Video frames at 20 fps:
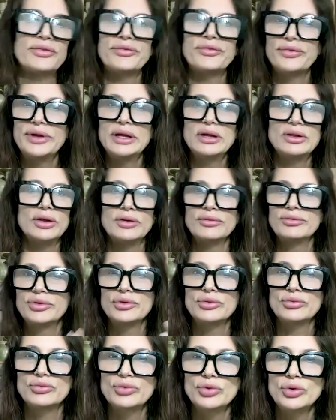feel of
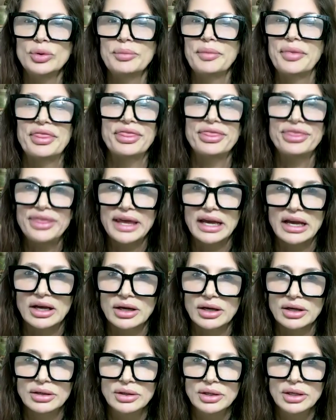the room
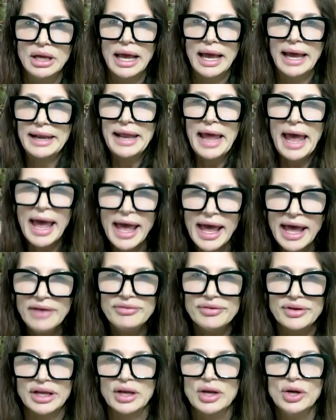thick and
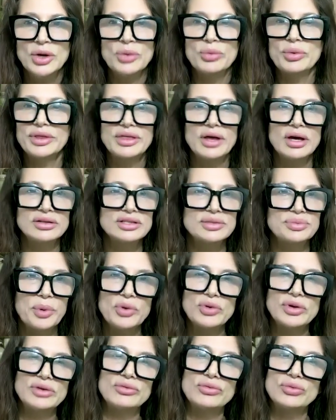heavy with
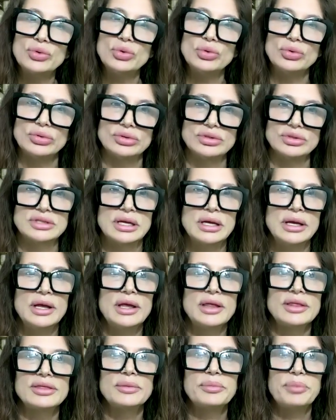unspoken rules,
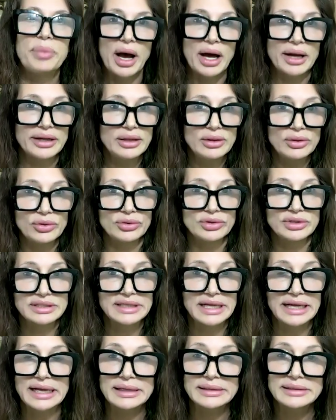the body learns
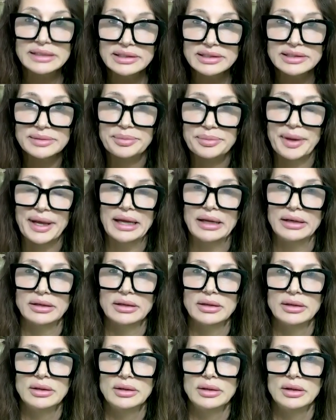to anticipate.
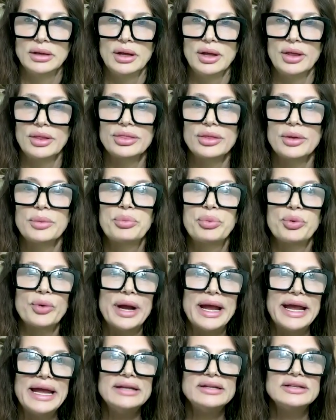The
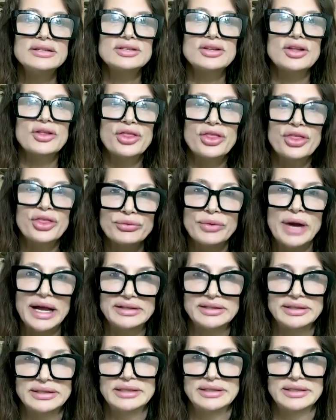brain's
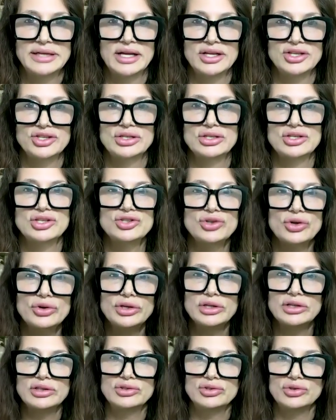threat detection
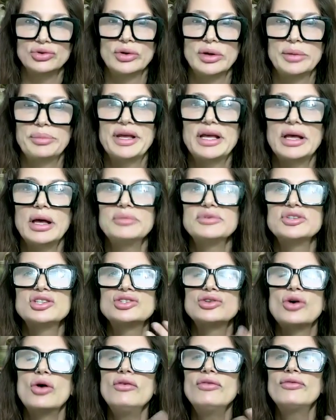circuitry becomes
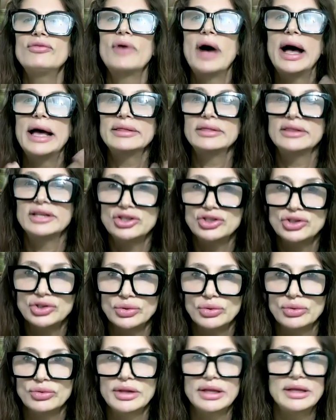so finely
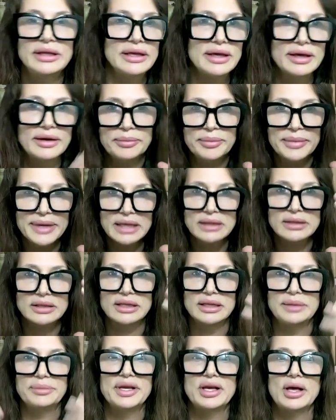tuned, the
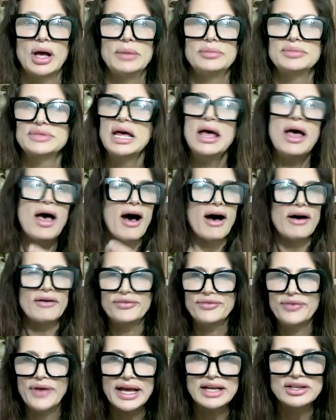amygdala becomes a
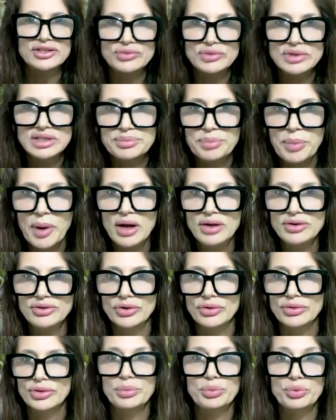fast
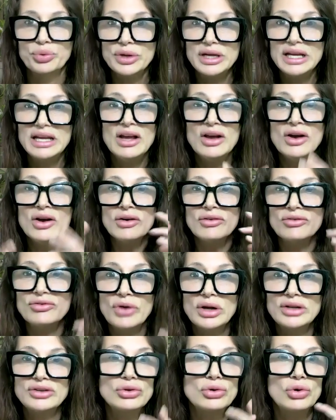responder. The
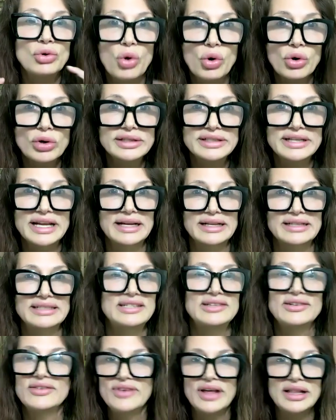prefrontal cortex
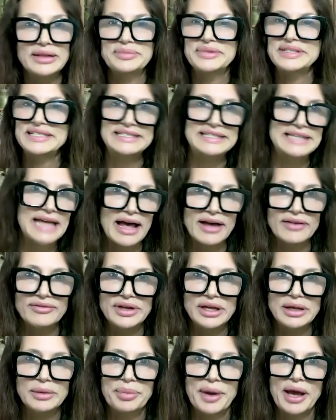develops
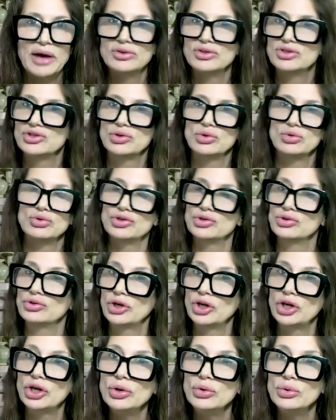savvy about social
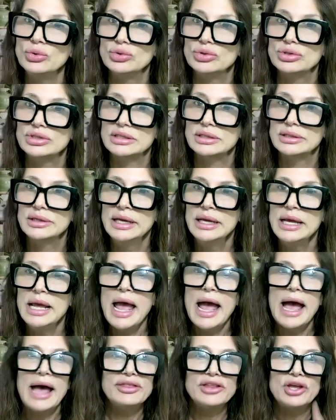cues.
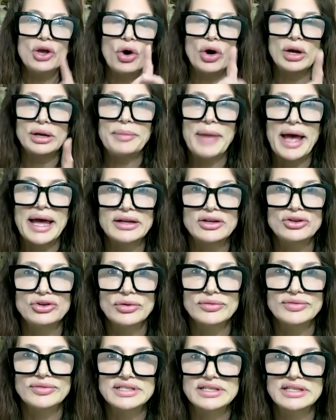And the automatic
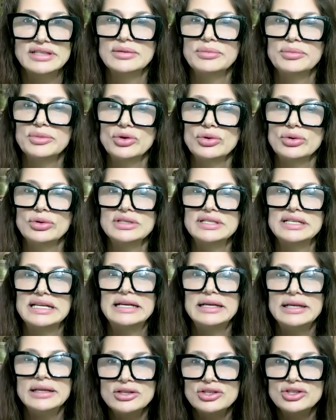nervous system learns
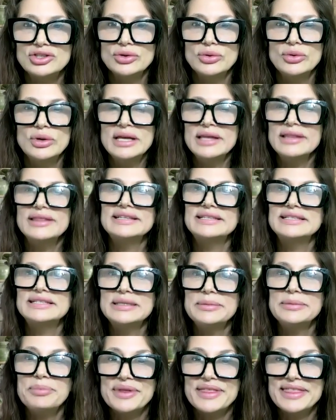into the
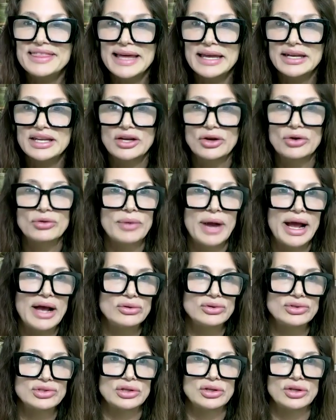sympathetic
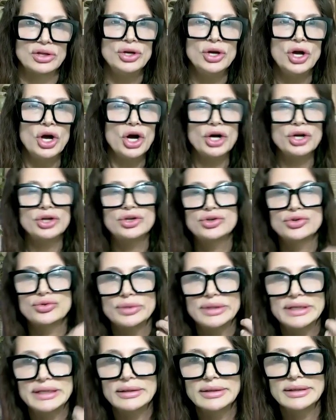arousal,
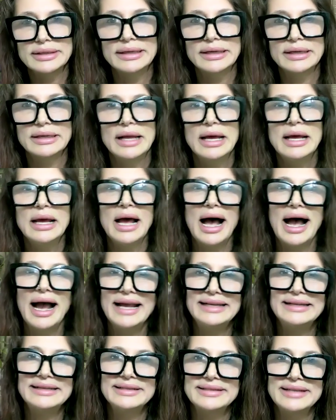adrenaline,
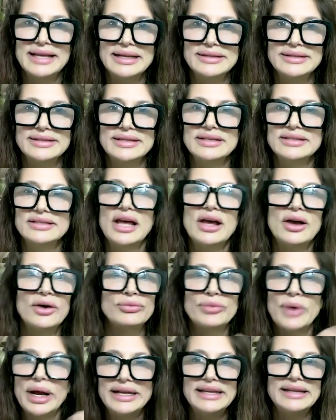heightened senses, a
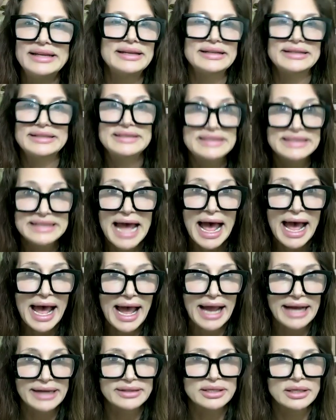readiness to
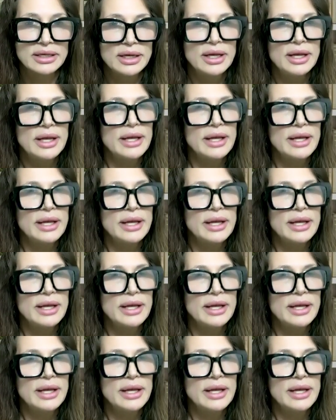act.